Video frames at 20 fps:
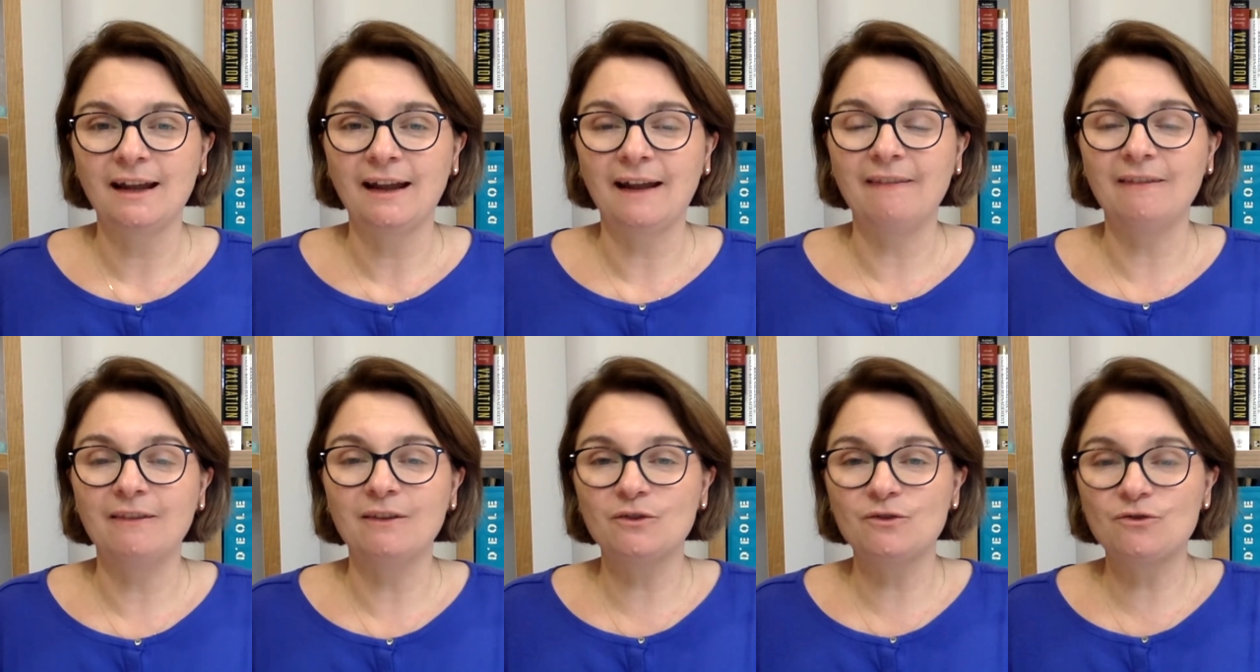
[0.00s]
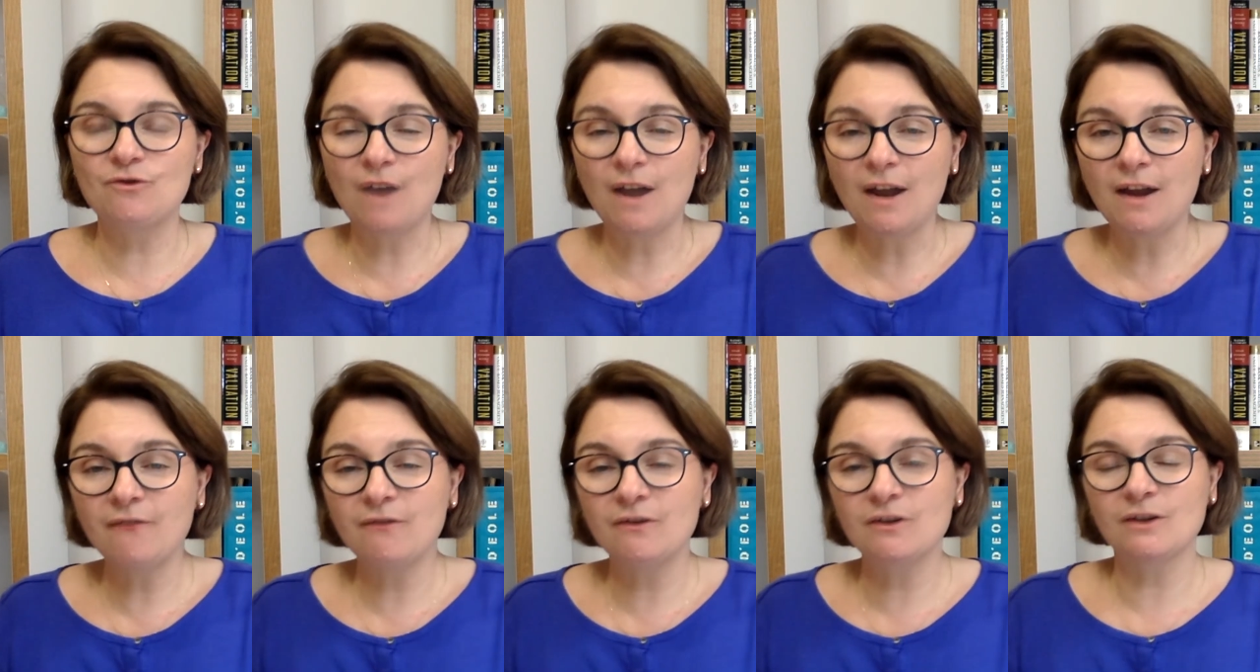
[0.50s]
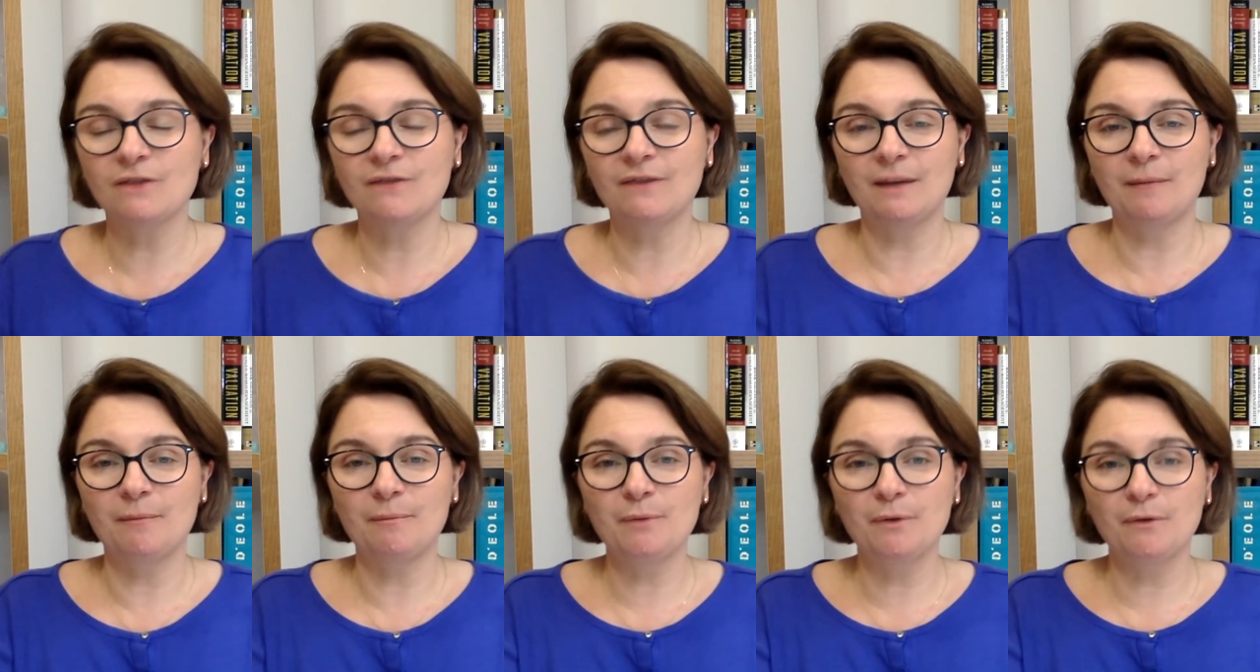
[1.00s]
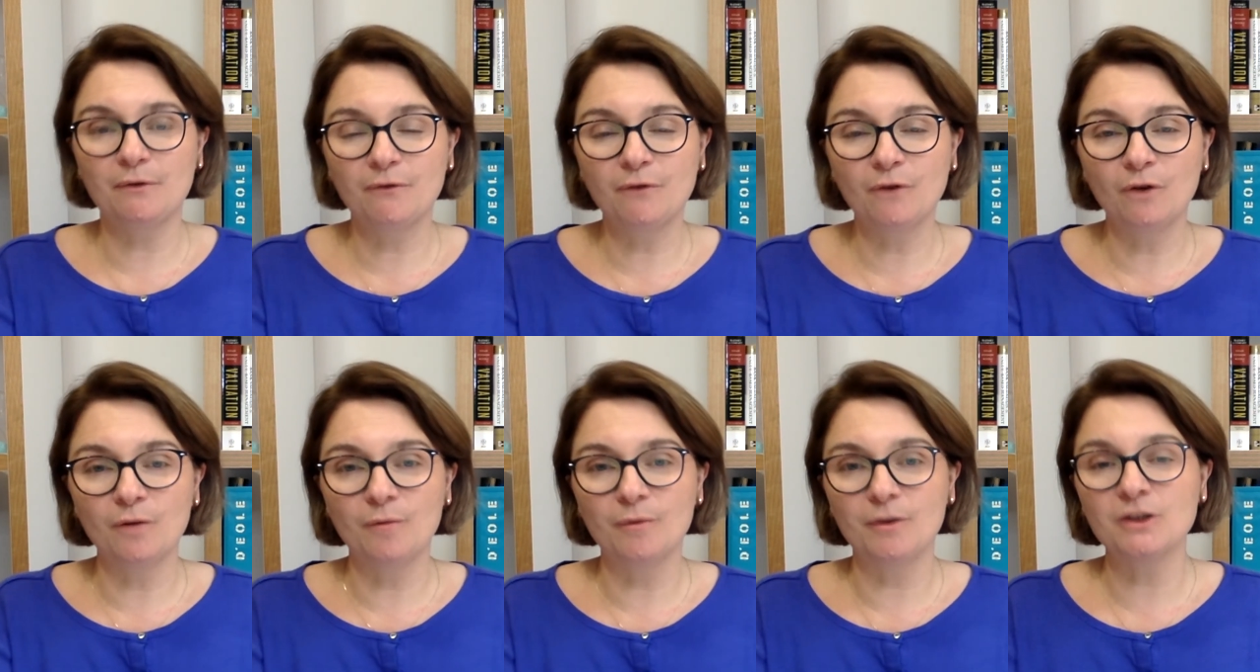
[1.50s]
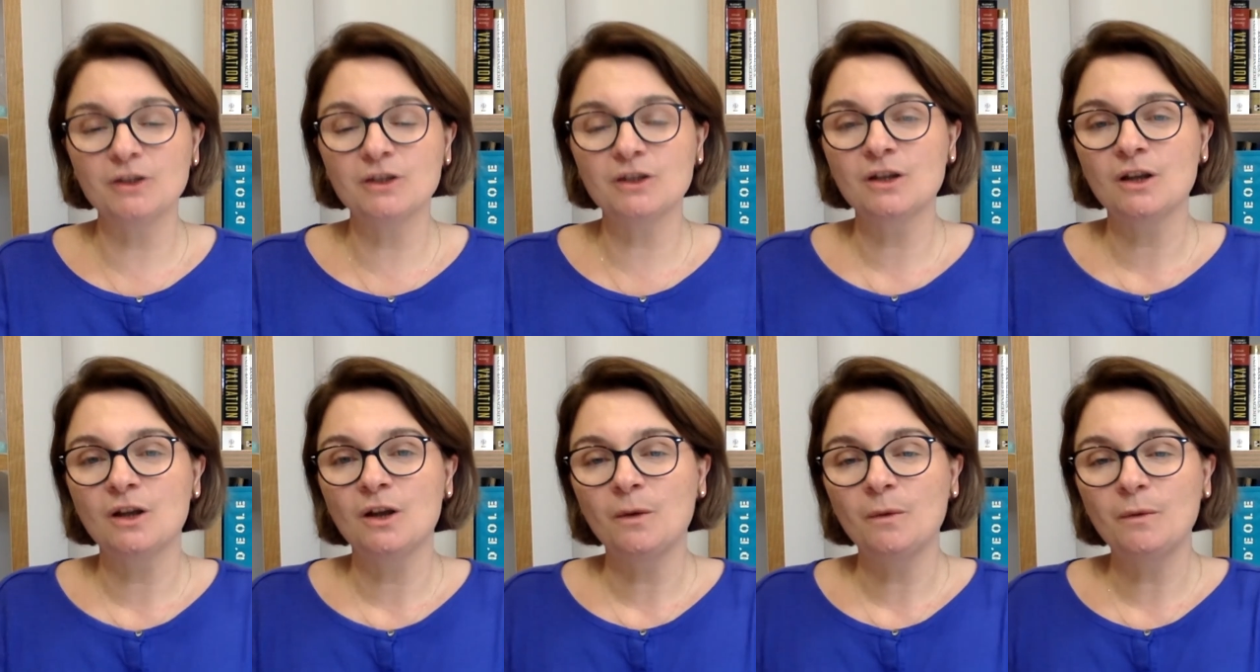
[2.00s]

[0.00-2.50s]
and the drivers of that performance